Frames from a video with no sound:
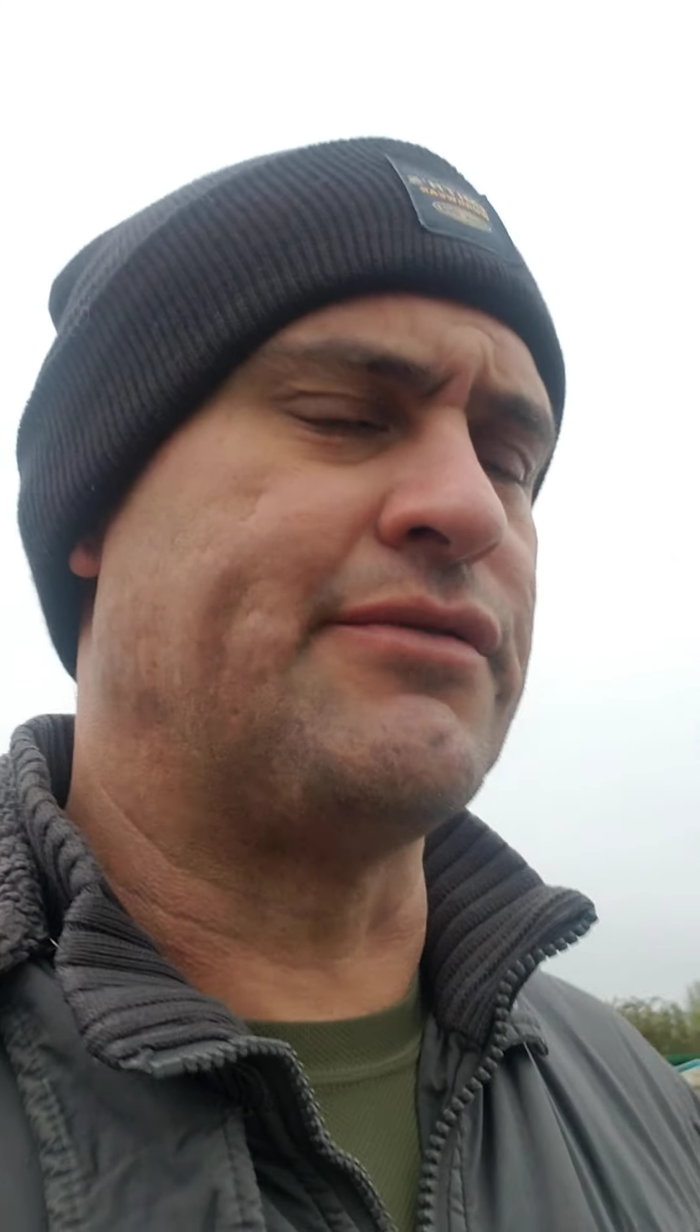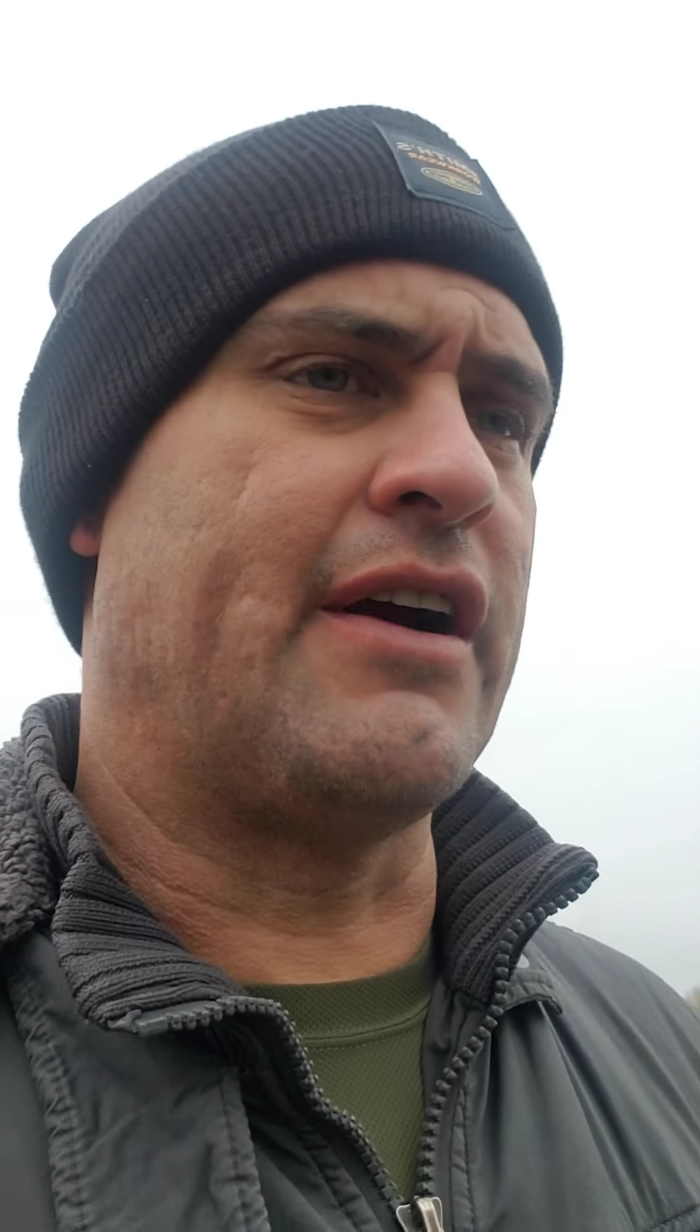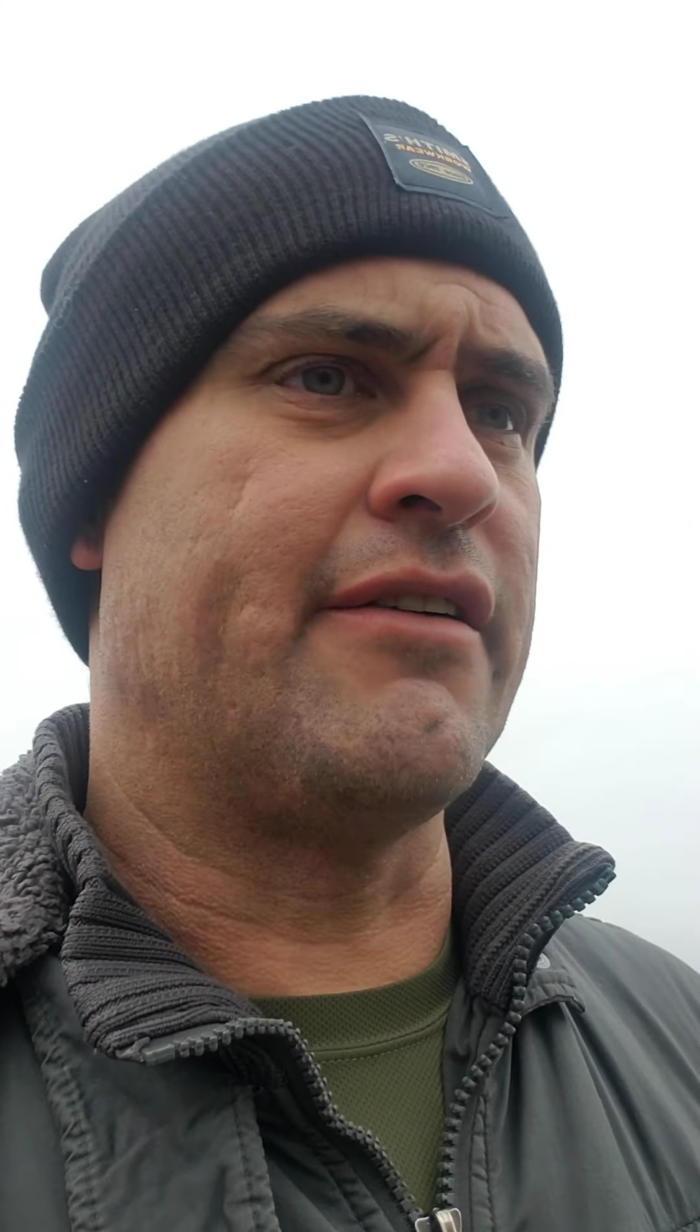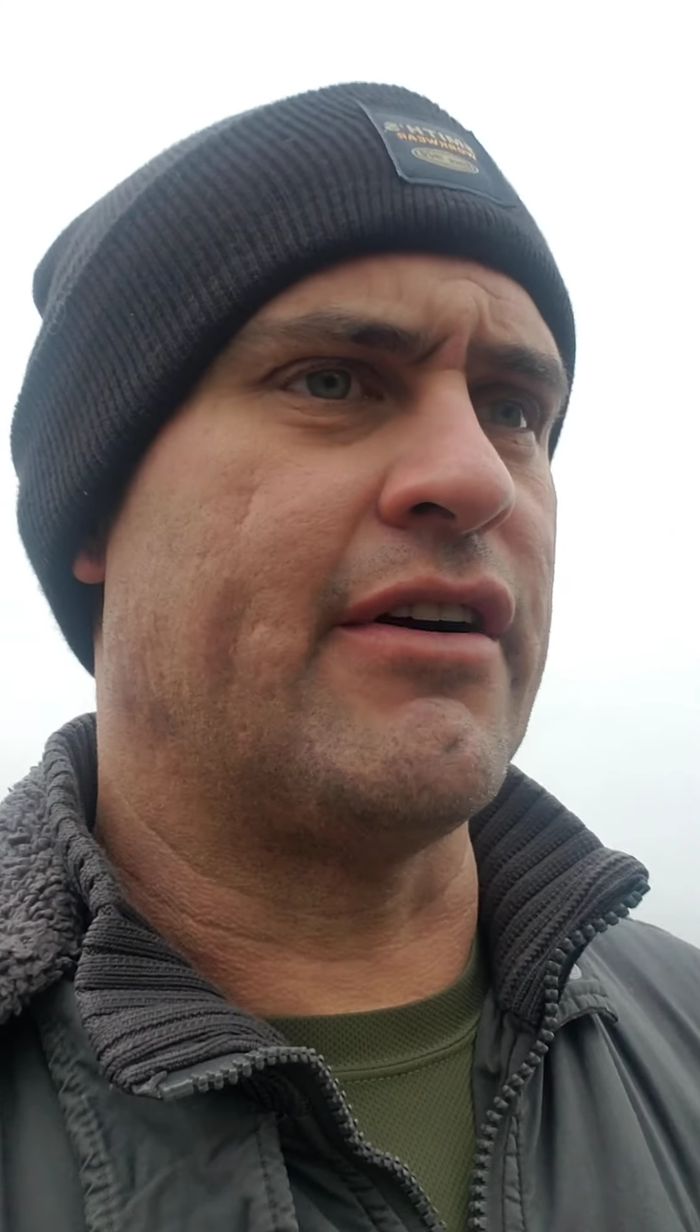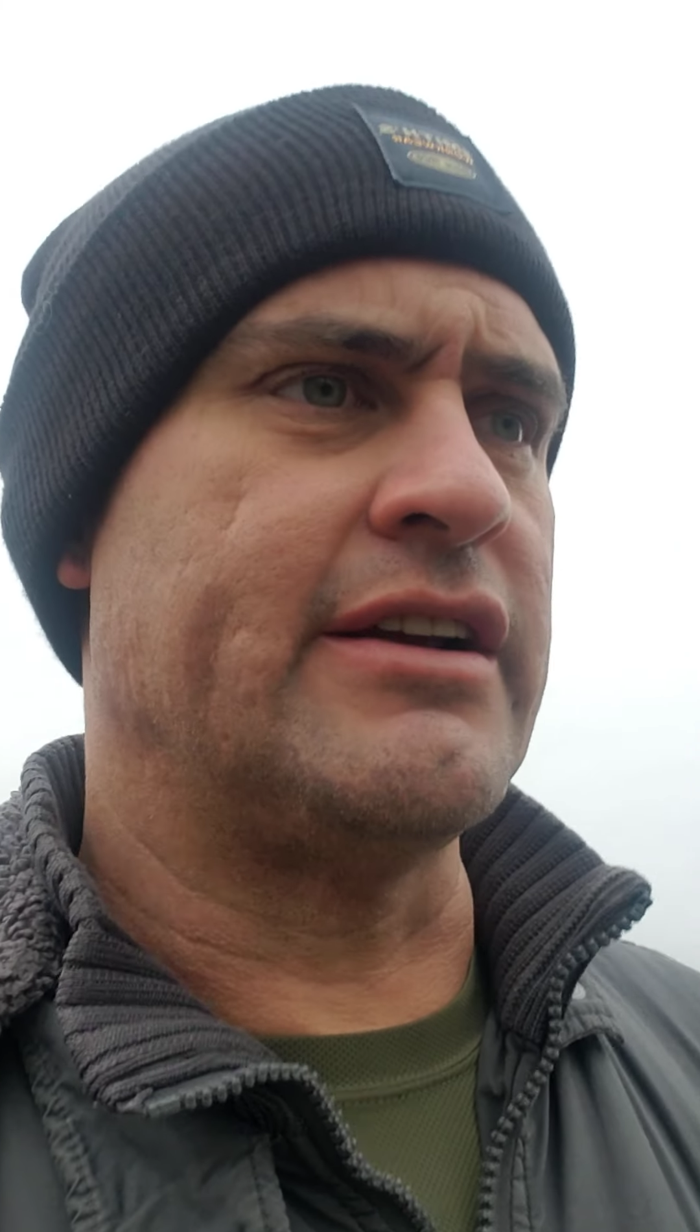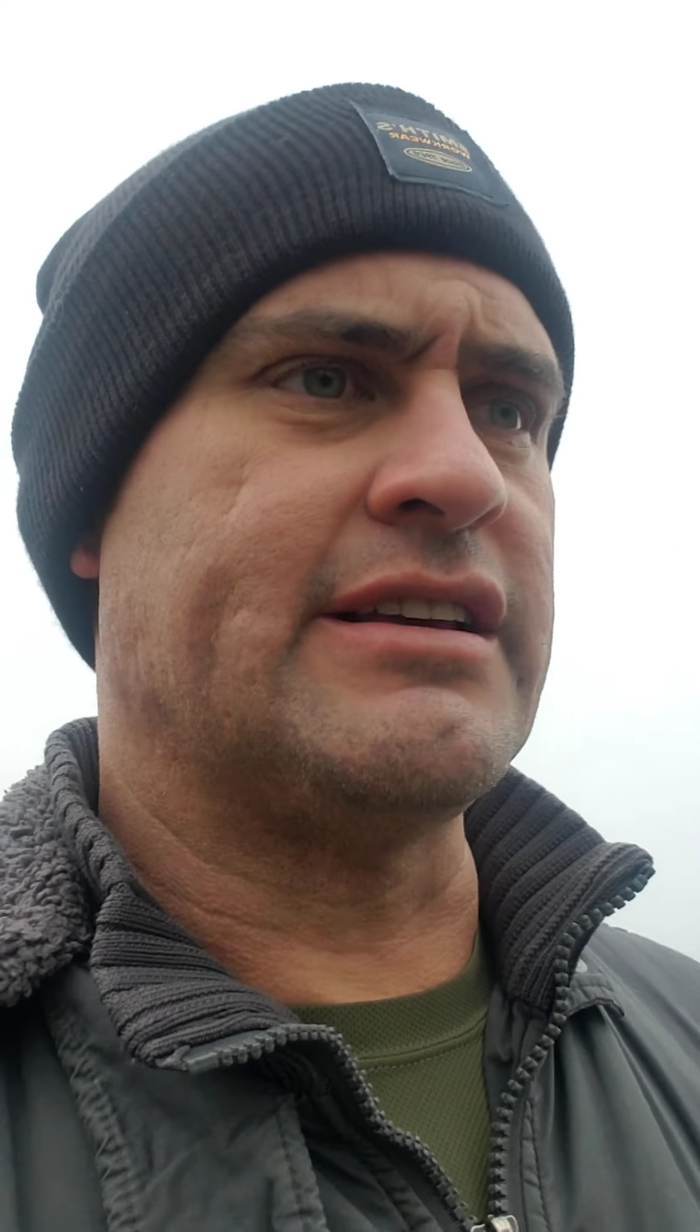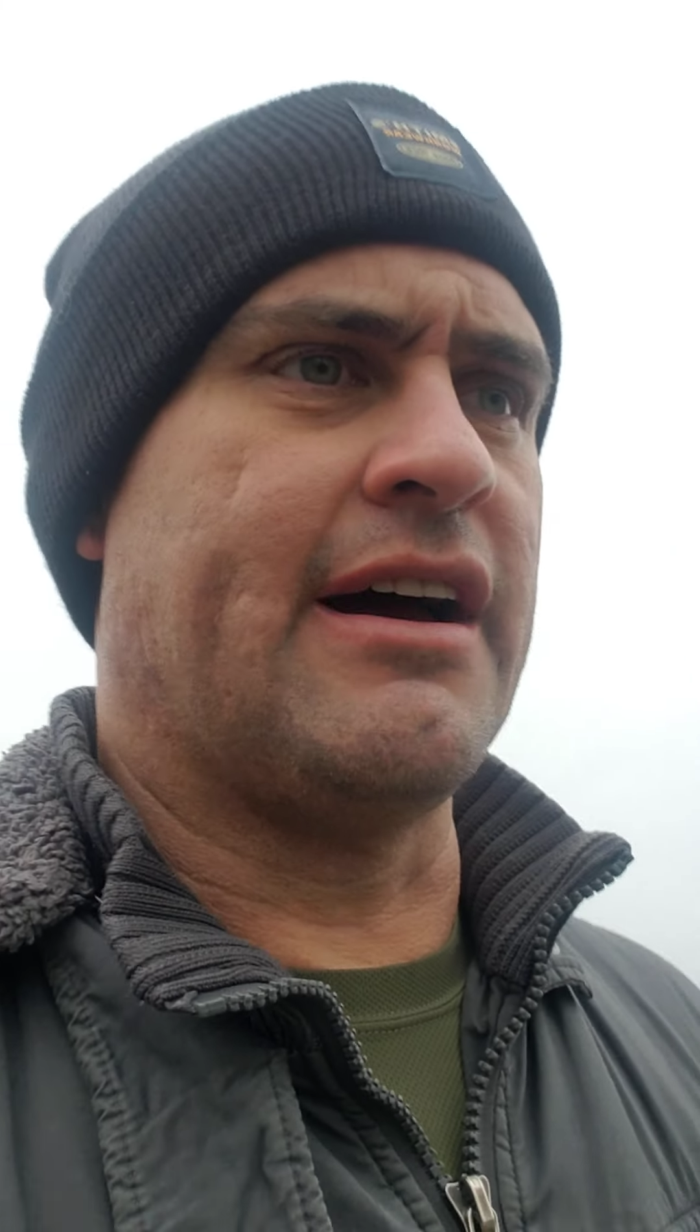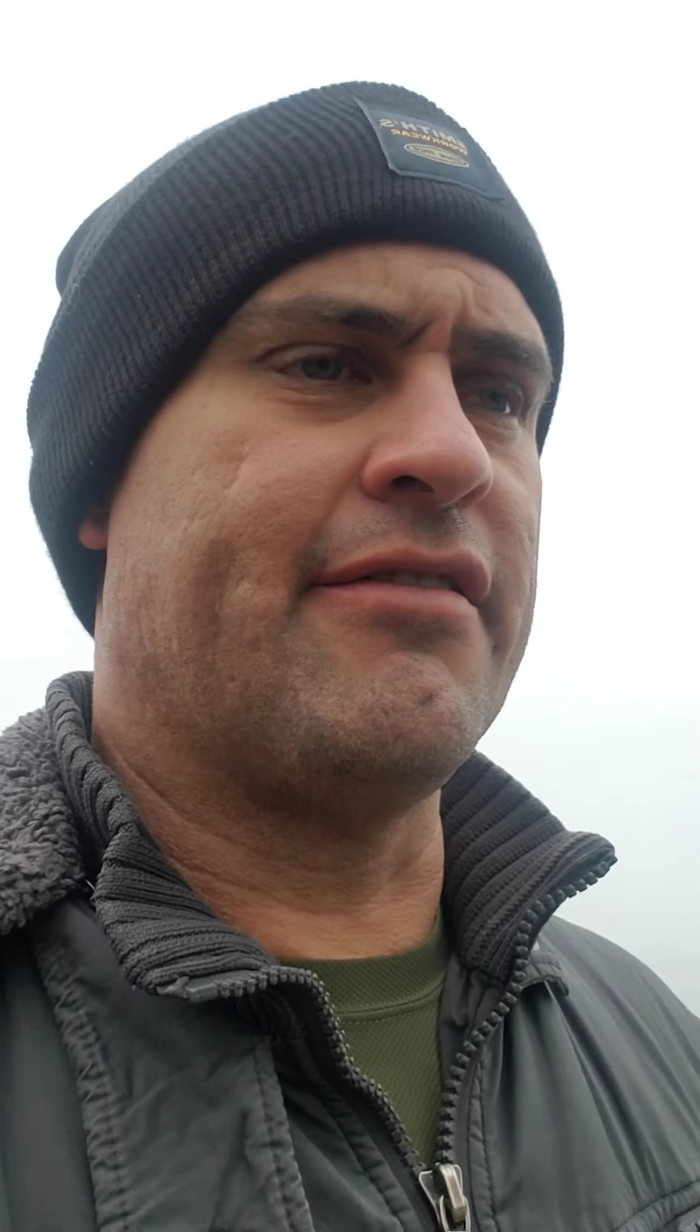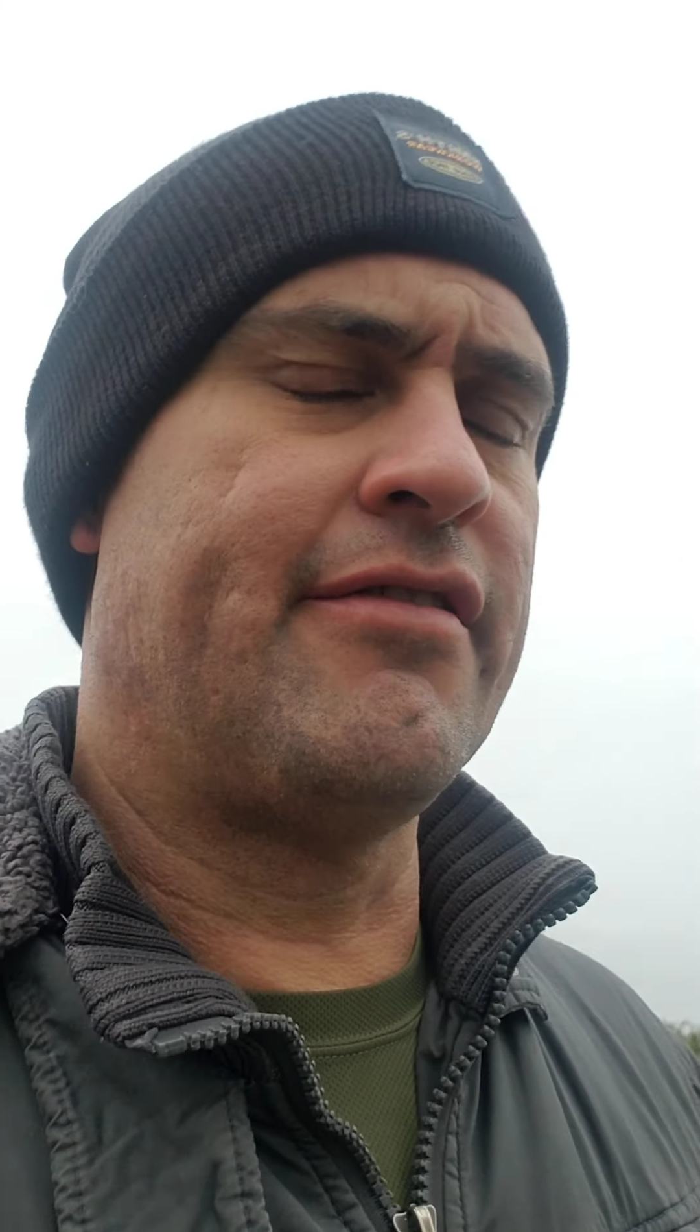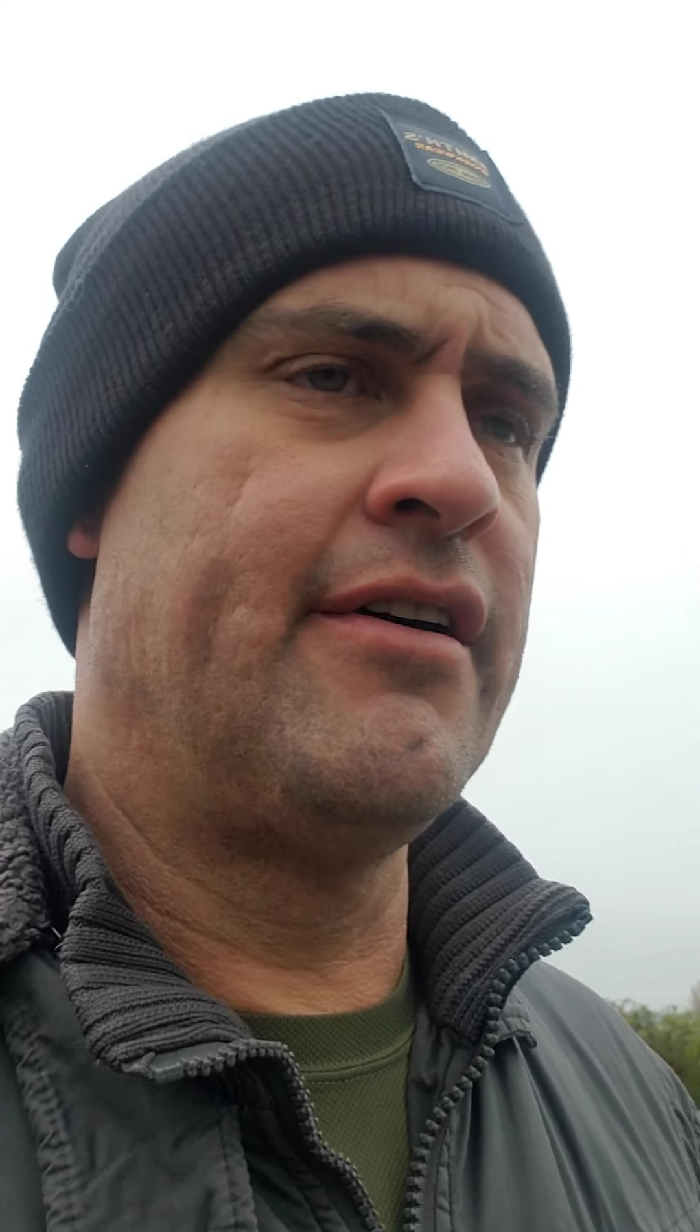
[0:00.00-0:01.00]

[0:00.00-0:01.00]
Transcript: very, very tough,